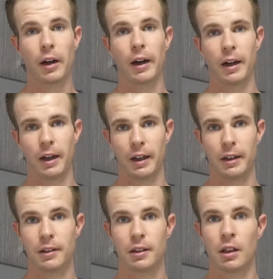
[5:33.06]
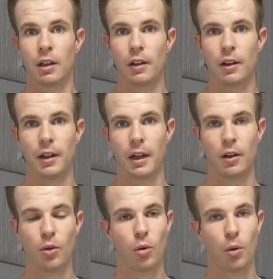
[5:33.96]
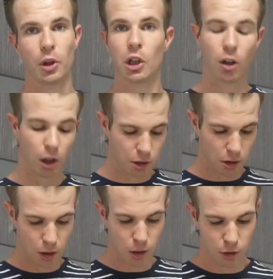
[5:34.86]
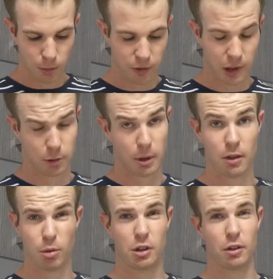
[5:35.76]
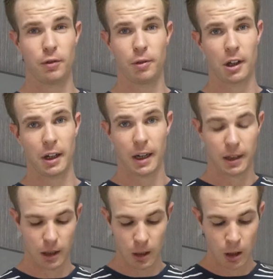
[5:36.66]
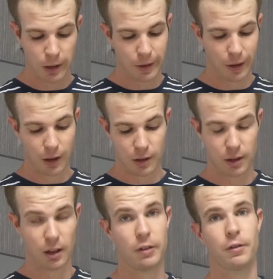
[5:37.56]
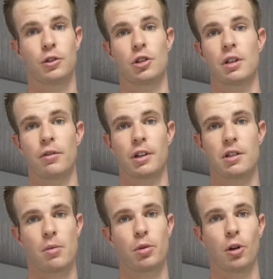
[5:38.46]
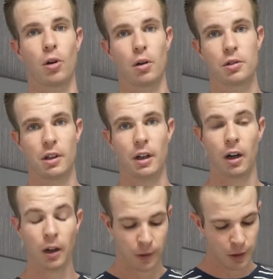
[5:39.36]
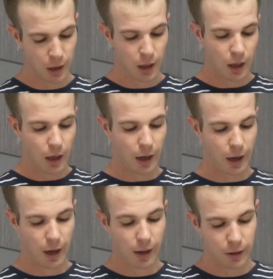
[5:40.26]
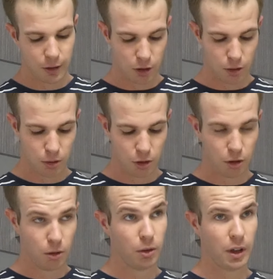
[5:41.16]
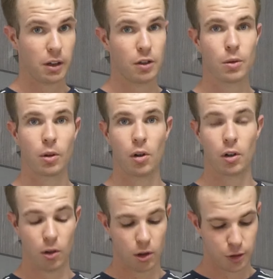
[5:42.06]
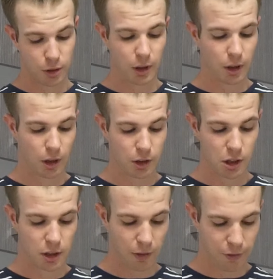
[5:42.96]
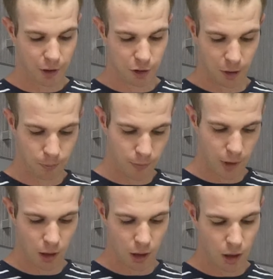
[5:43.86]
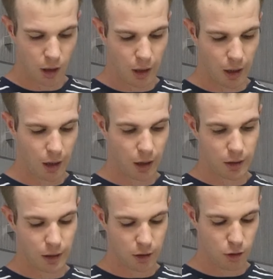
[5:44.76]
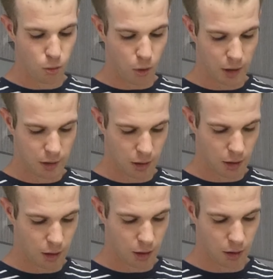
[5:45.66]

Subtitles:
And then what we can also use MyFitnessPal, which is very handy, is if, just say for example, you're going out to dinner and you knew that you were going to go to the Cheesecake Factory and that you wanted,